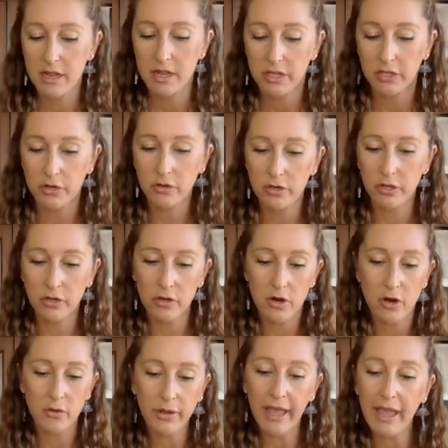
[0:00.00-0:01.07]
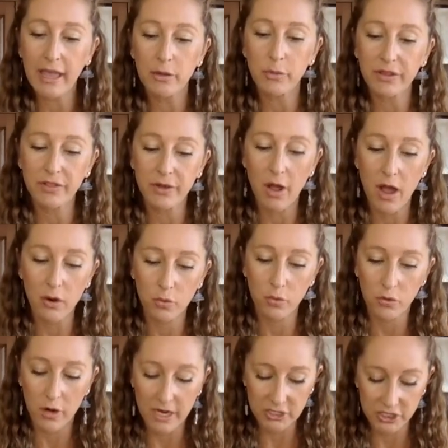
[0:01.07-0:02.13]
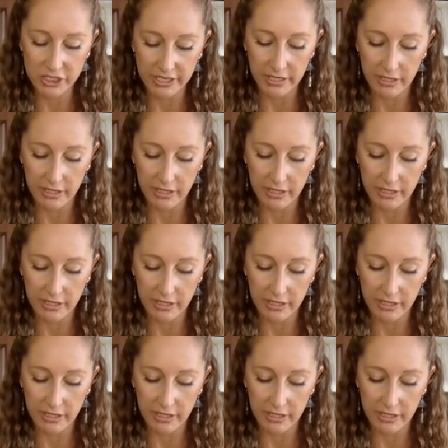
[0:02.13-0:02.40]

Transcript: You're okay with not rushing.